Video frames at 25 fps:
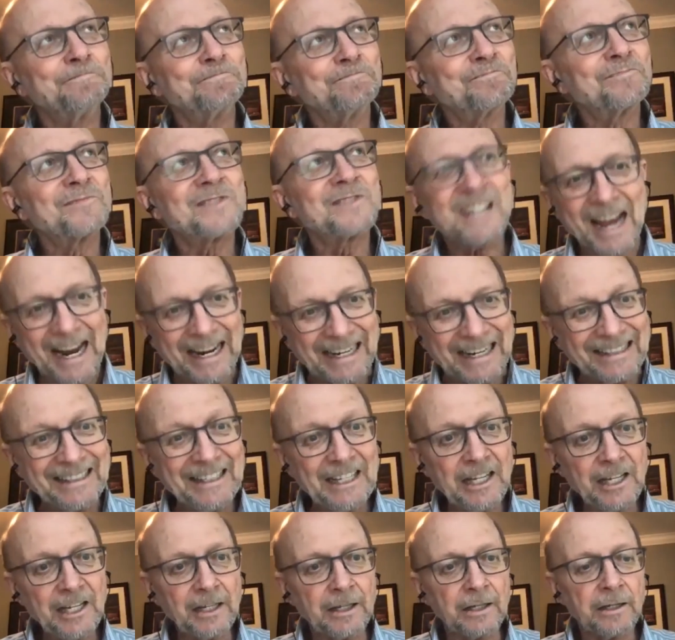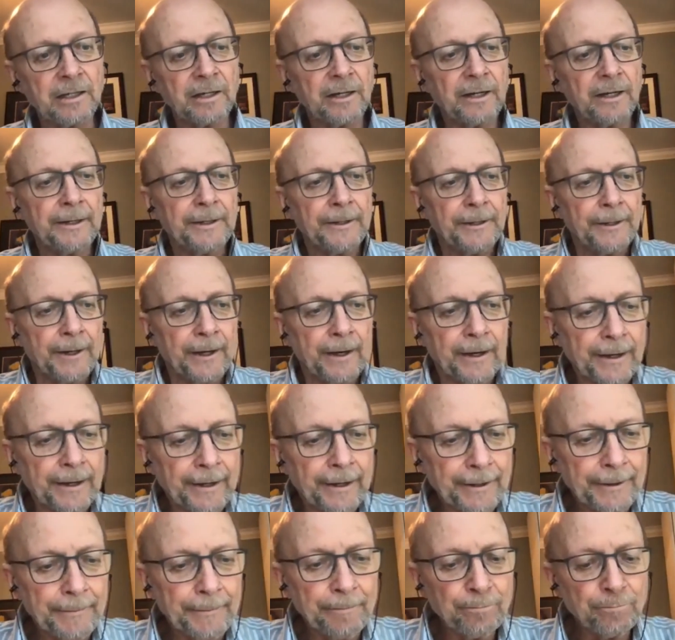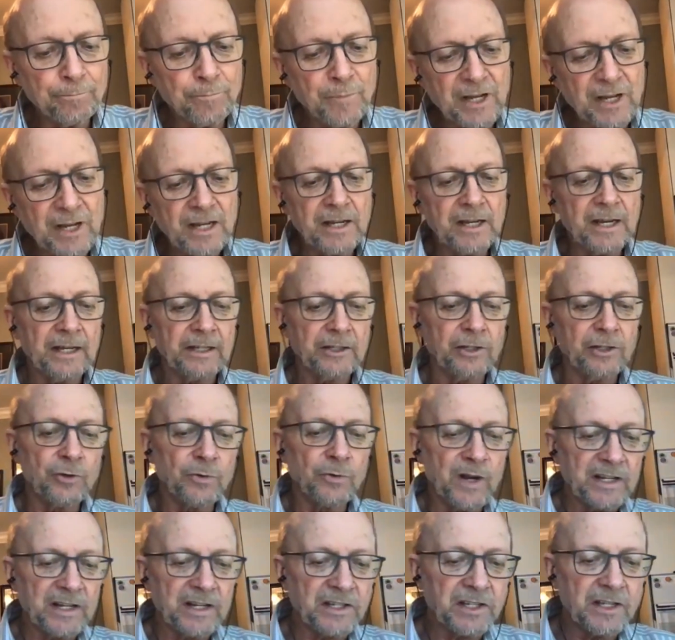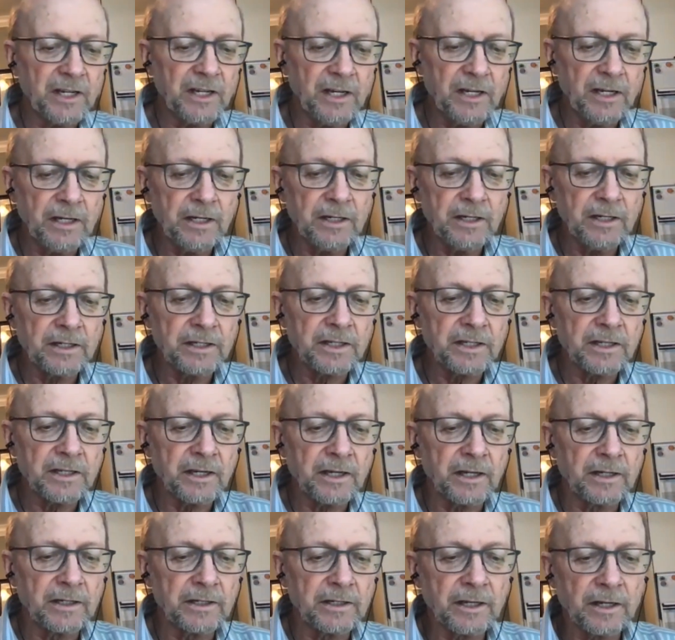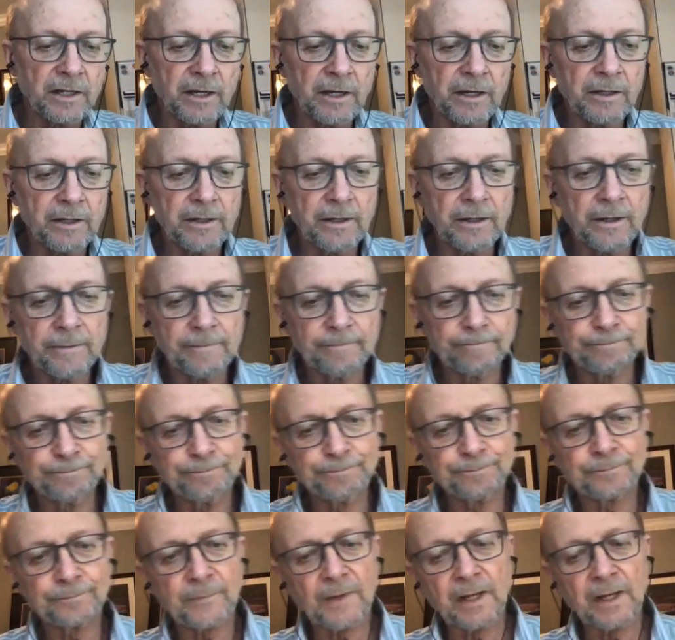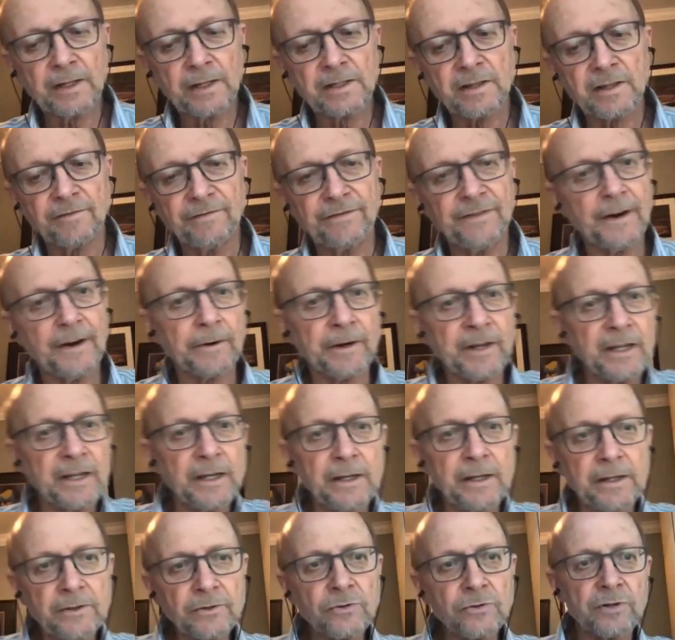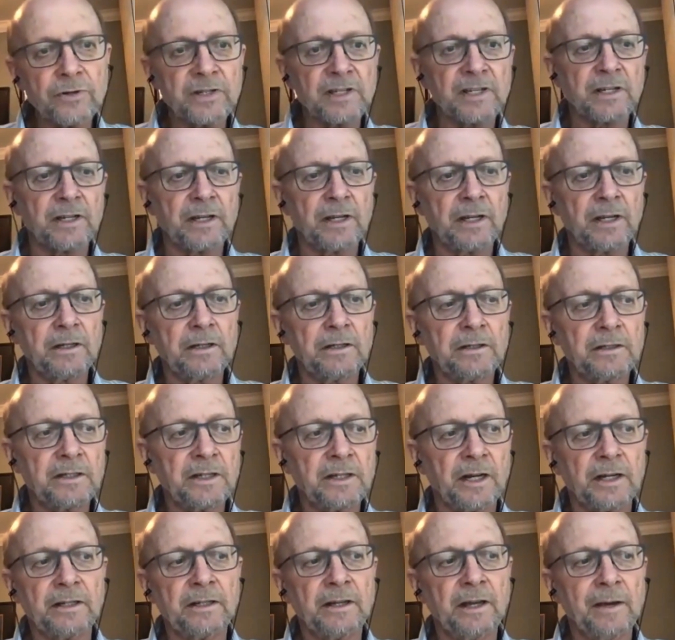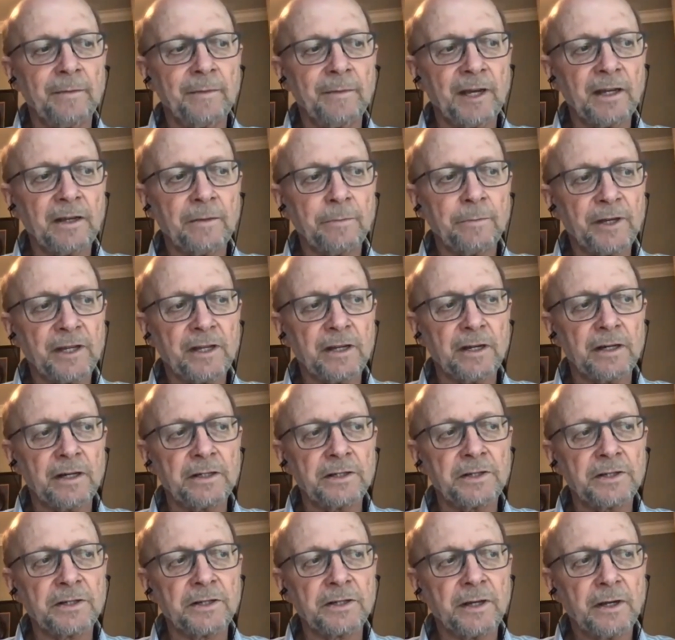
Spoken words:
technique? Being at USC is a very interesting dynamic because